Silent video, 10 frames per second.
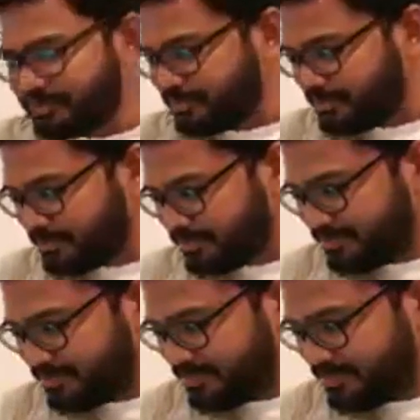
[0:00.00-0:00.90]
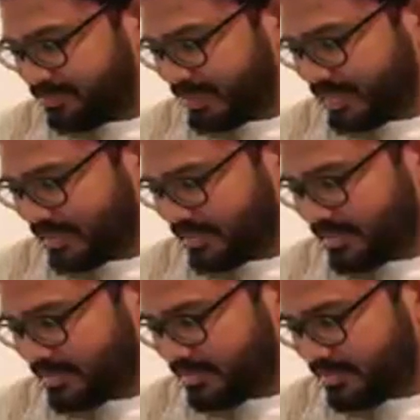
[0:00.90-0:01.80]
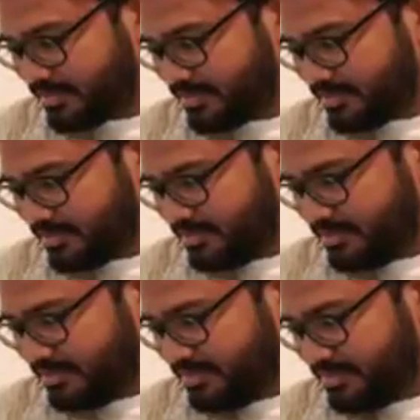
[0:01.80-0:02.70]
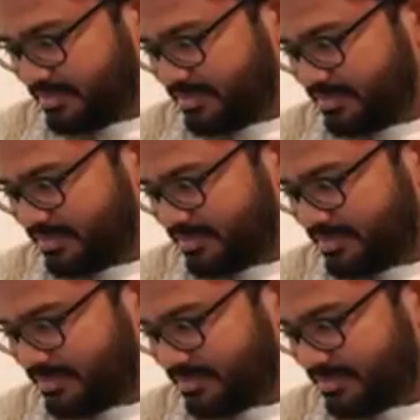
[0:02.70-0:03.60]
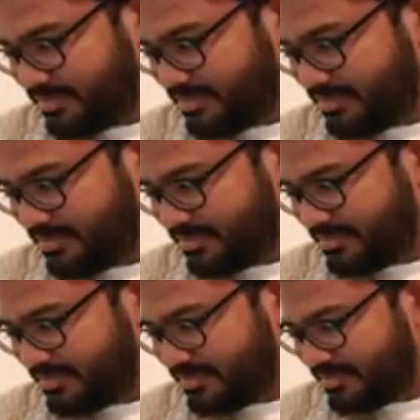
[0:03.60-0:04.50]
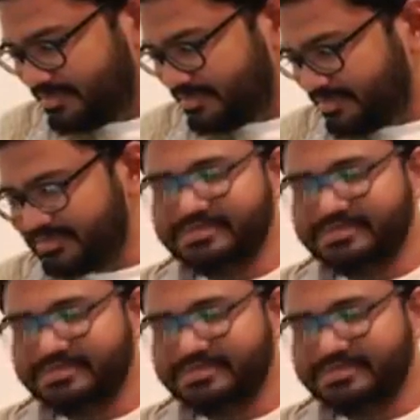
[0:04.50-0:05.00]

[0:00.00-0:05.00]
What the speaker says: (silence)